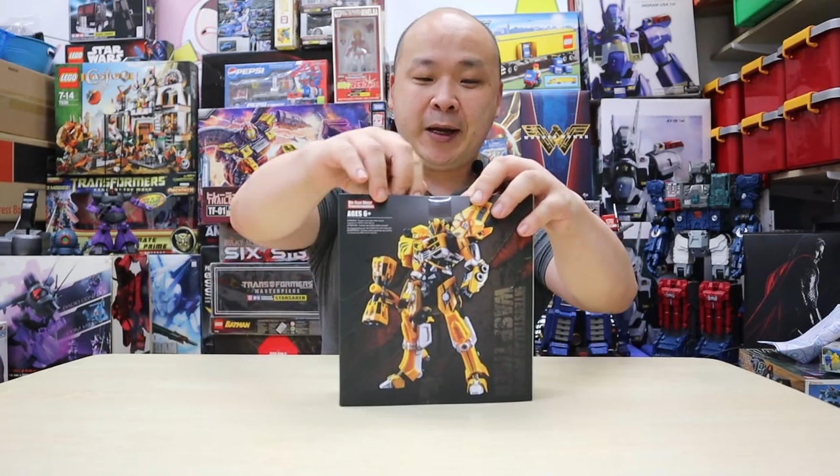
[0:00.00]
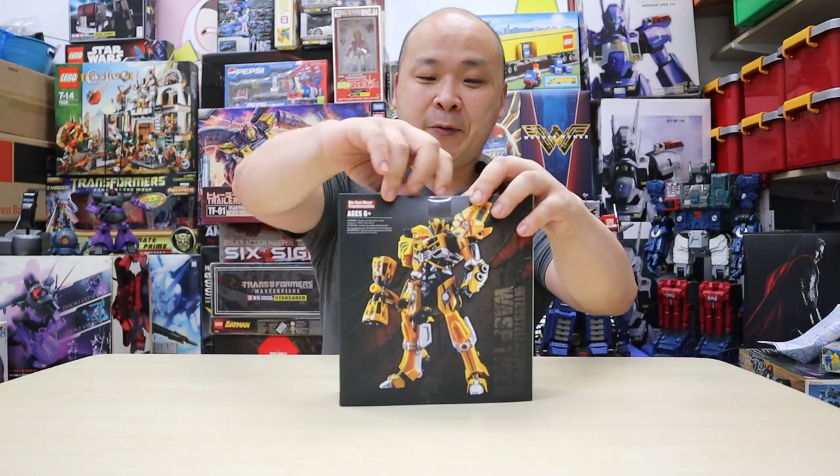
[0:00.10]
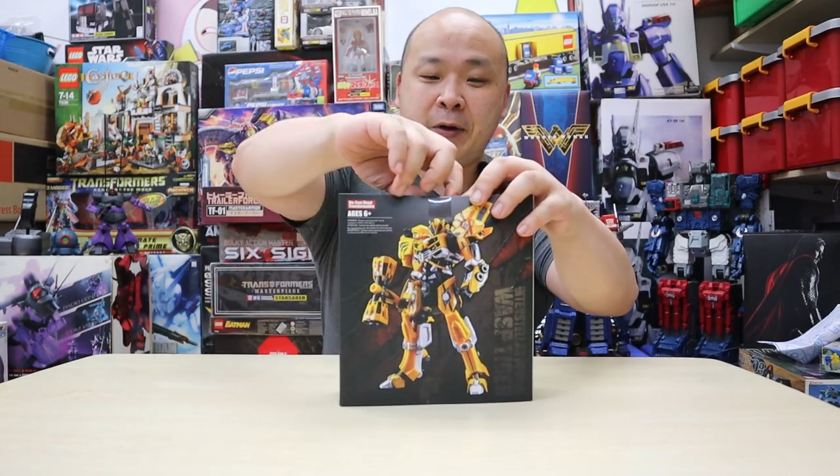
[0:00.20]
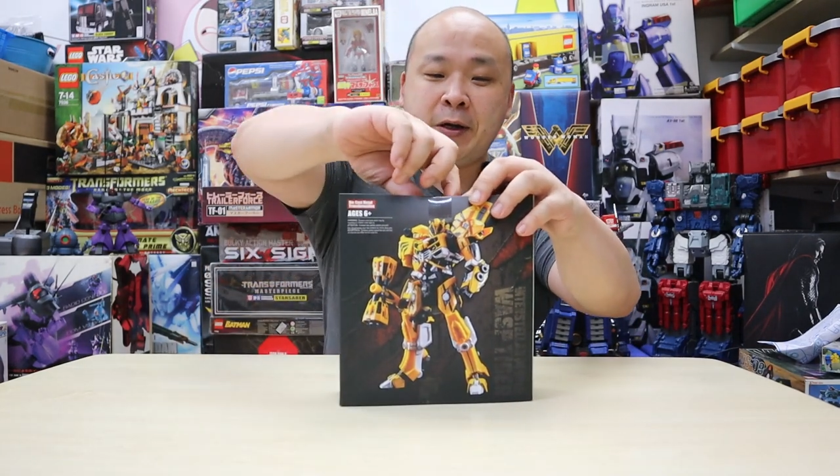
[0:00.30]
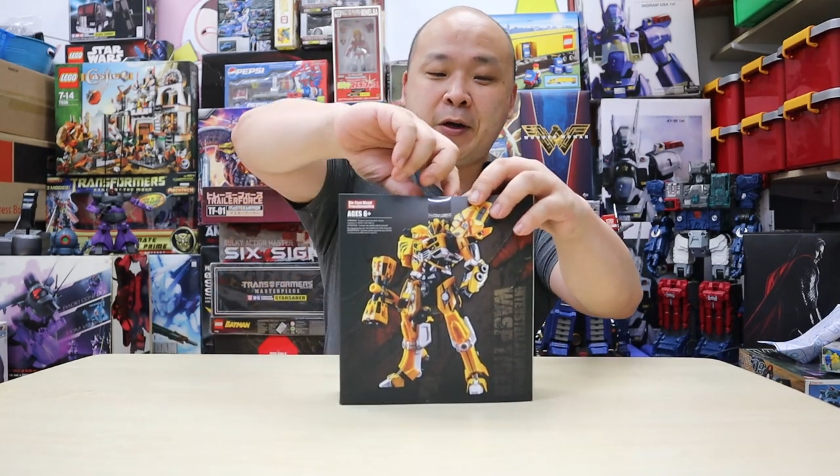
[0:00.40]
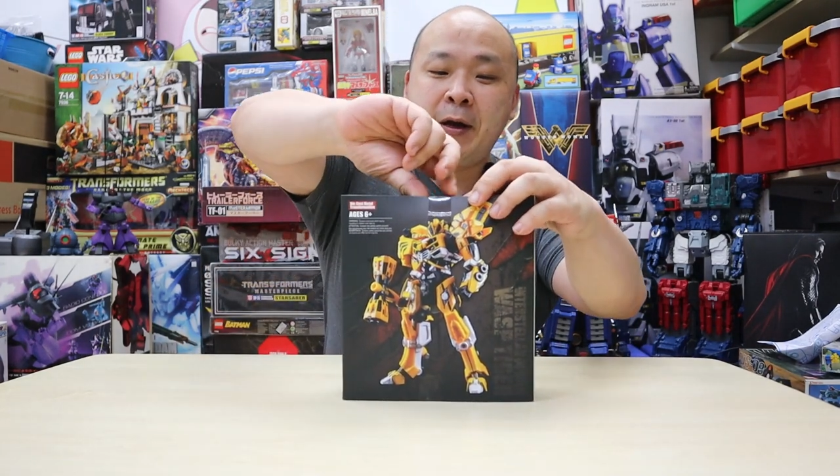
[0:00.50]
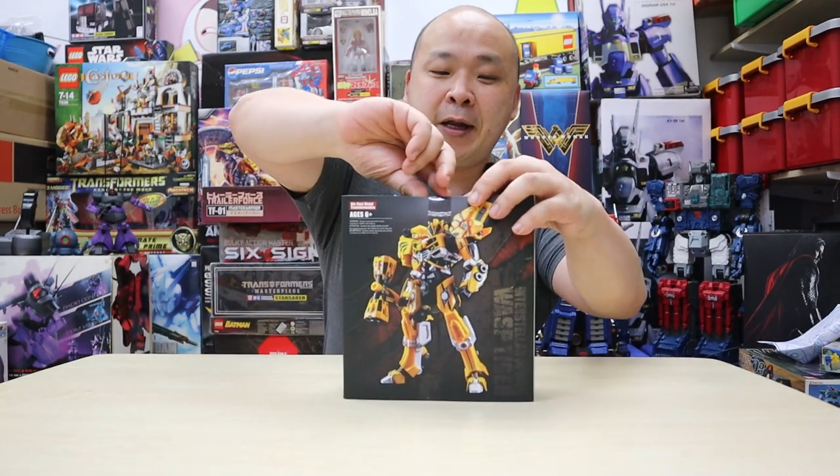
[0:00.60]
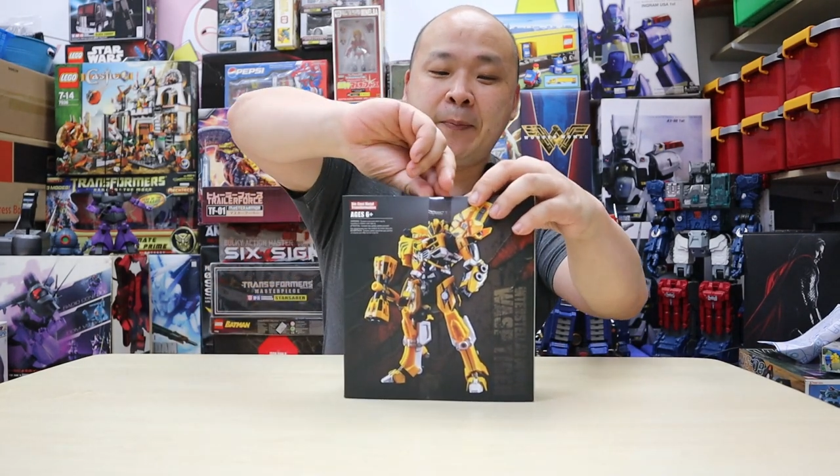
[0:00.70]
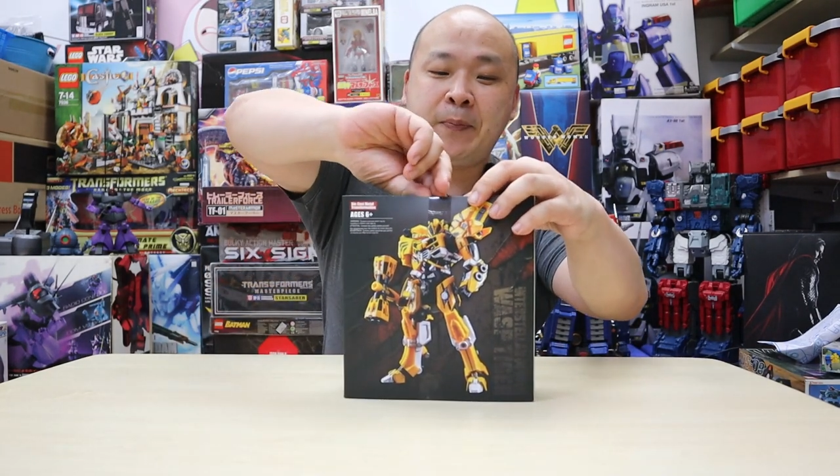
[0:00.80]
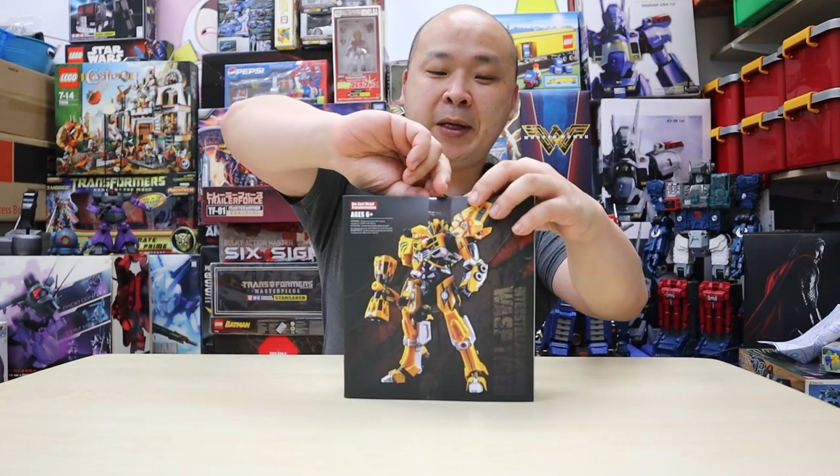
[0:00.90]
and we're gonna go
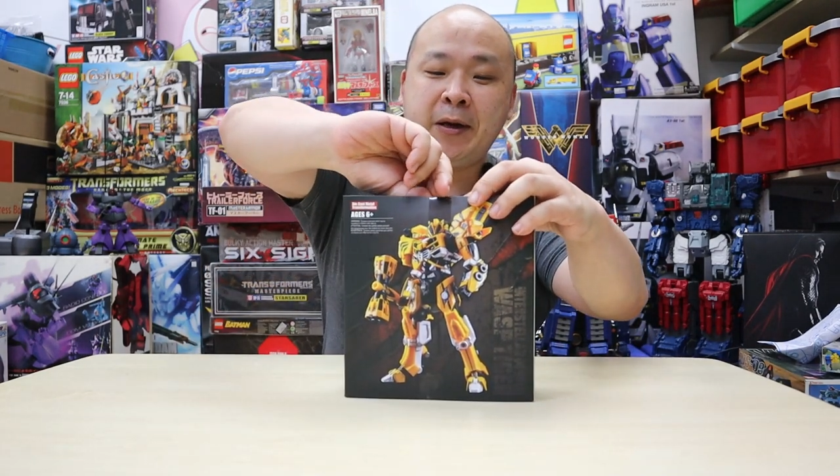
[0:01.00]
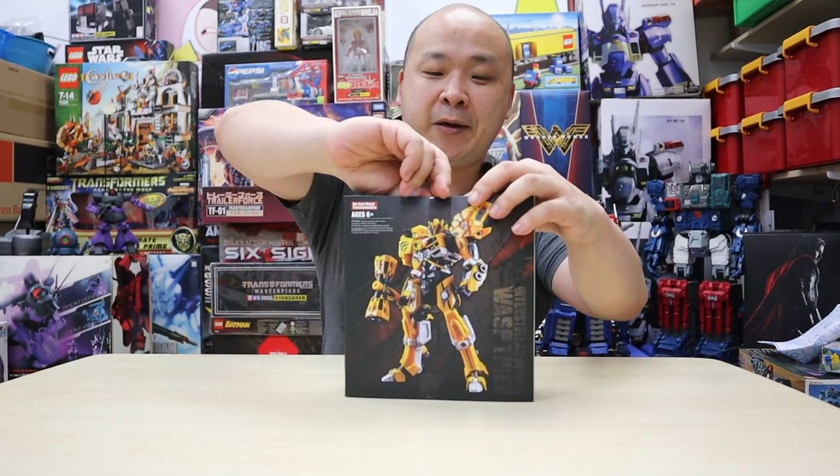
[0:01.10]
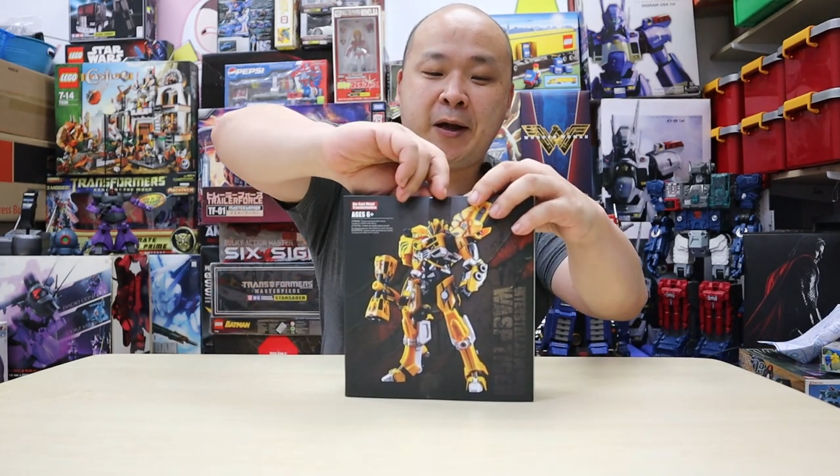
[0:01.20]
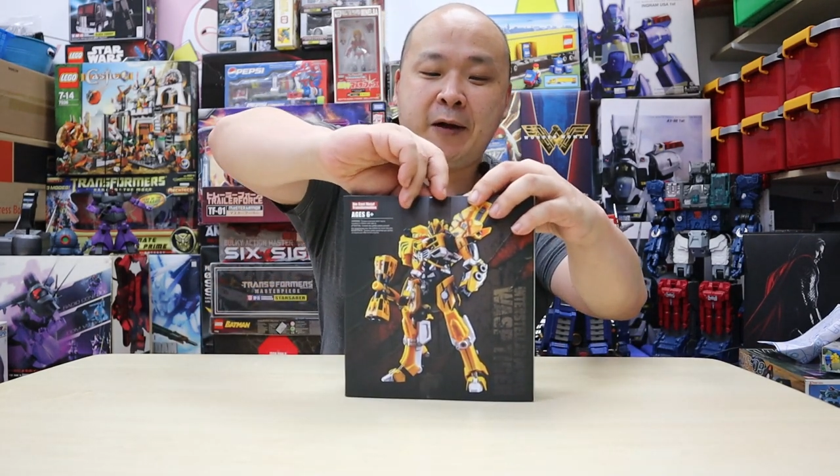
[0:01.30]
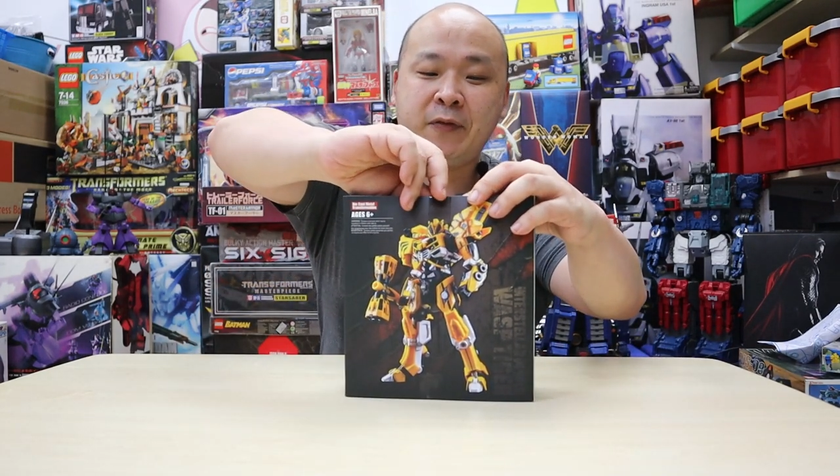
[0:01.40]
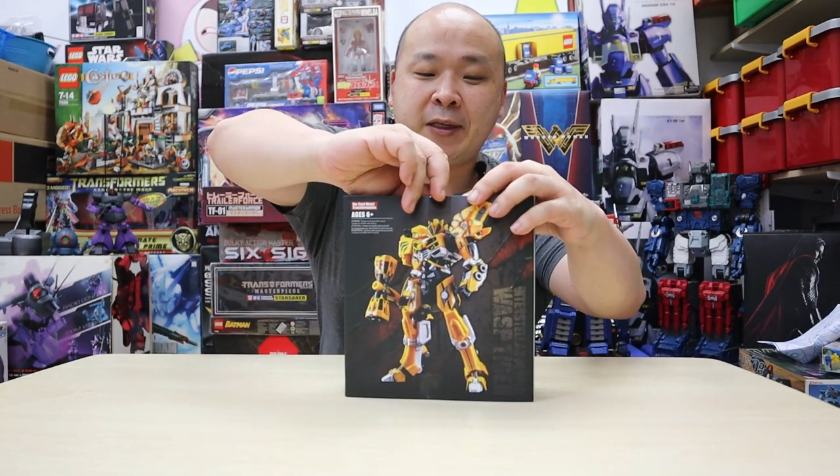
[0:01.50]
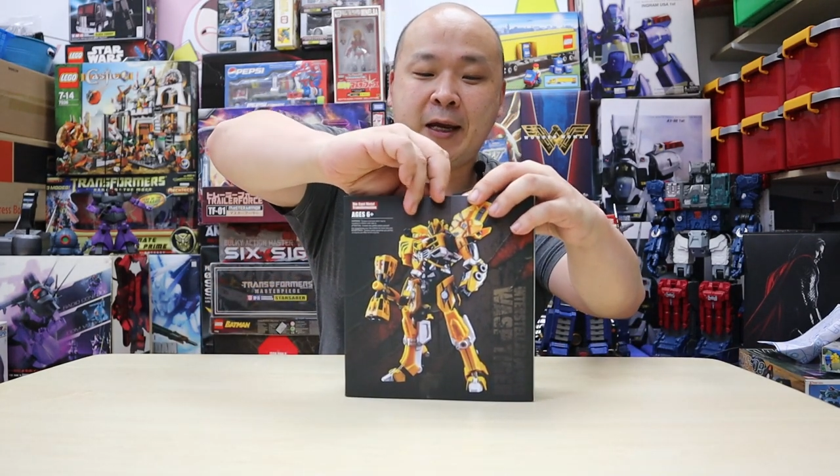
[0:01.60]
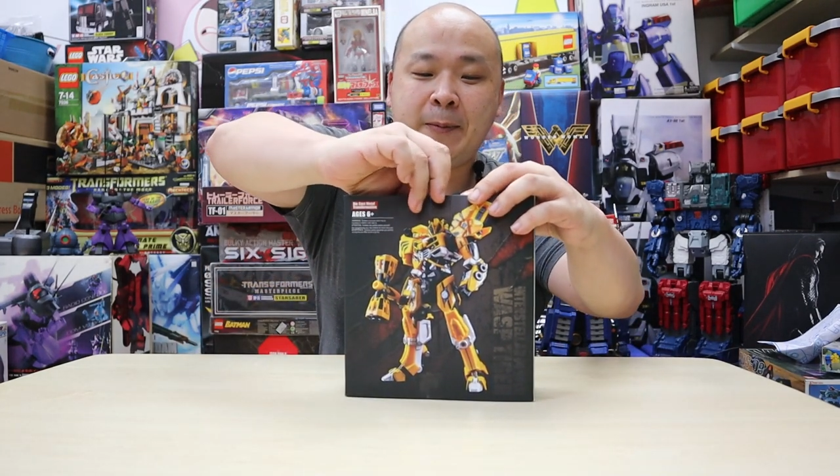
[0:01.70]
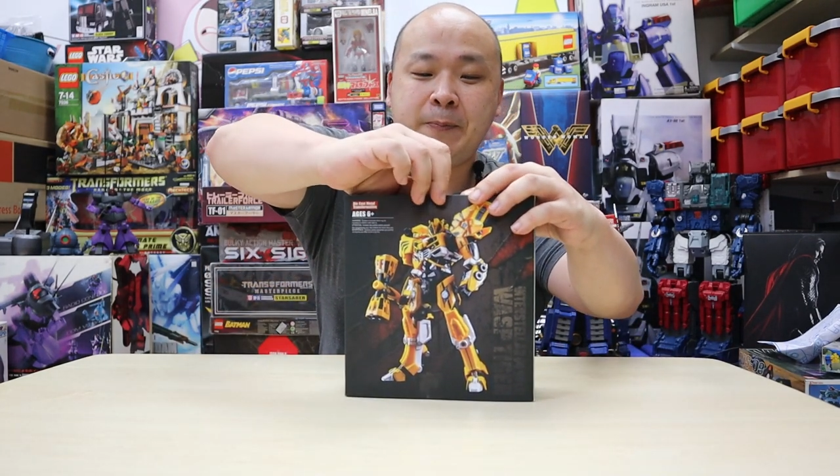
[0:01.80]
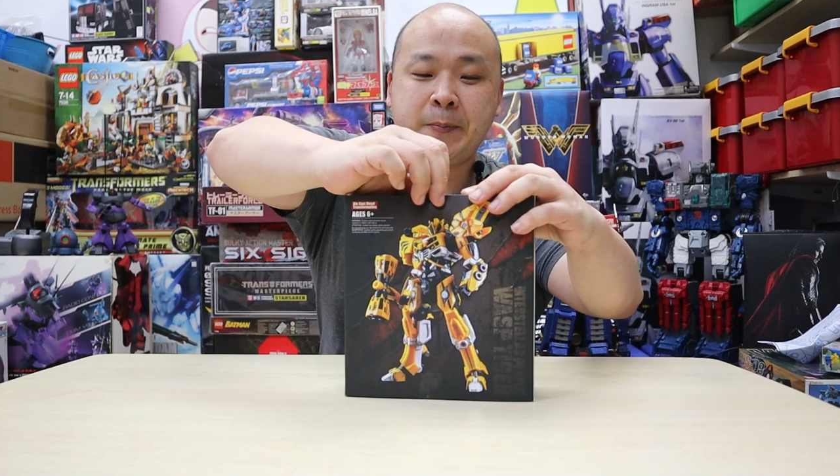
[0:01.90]
ahead and peel off the tape.